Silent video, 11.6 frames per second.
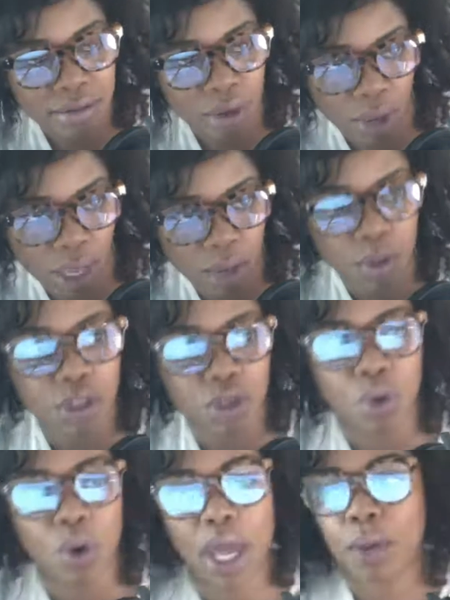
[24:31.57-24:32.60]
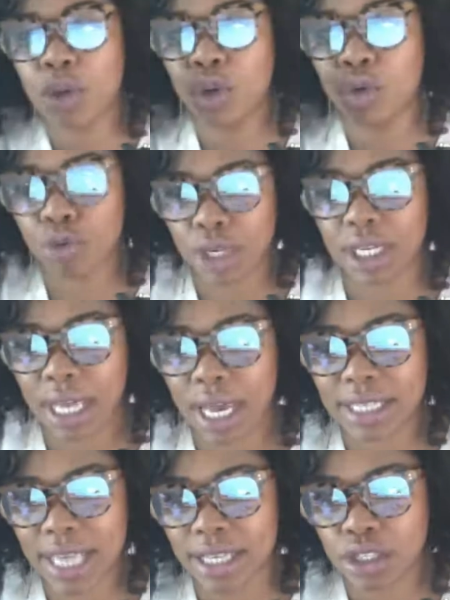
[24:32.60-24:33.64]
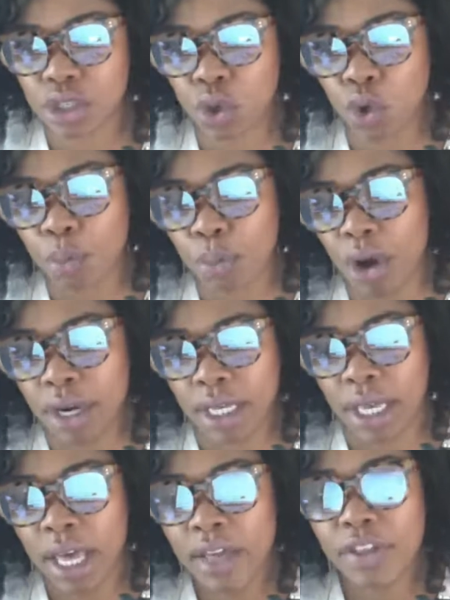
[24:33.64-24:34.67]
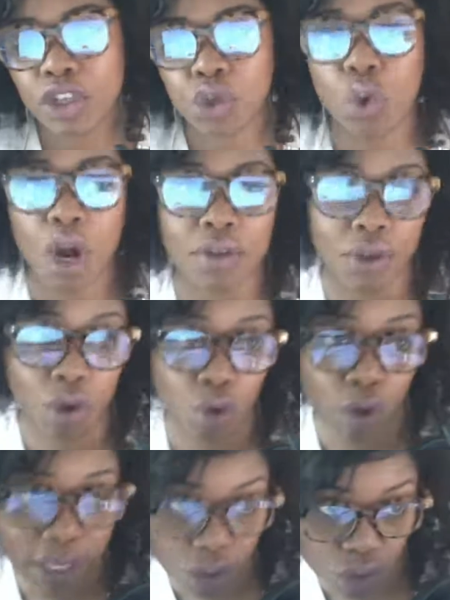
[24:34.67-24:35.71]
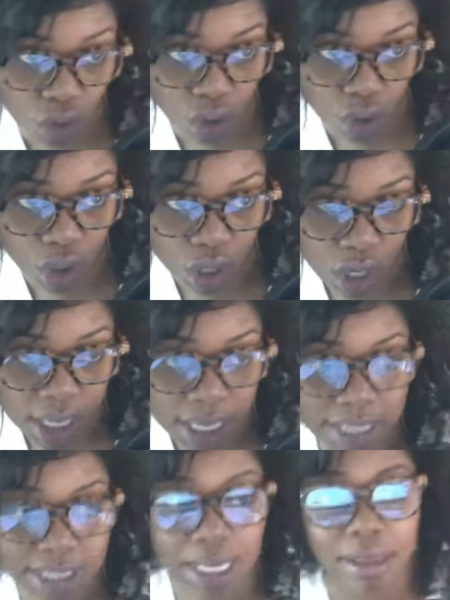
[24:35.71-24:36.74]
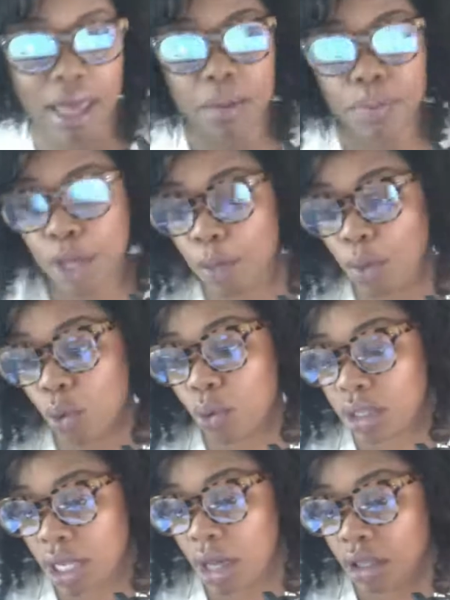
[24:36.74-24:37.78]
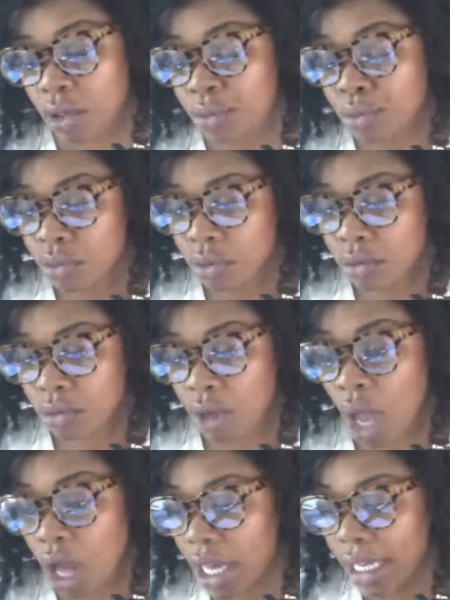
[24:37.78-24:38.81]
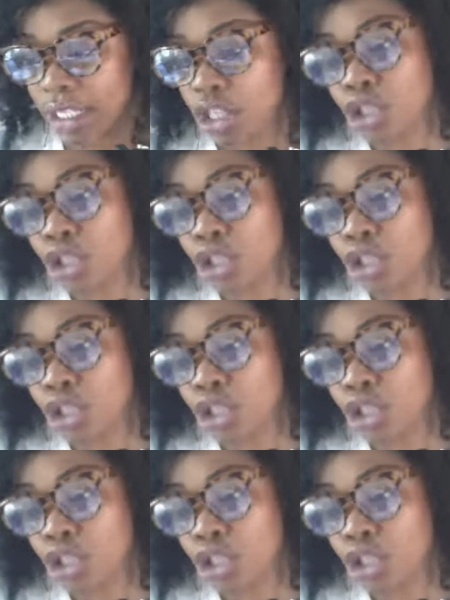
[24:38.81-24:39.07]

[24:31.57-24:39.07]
Okay, when you realize as a secure party that you are the creditor, and see, a lot of people will tell you it's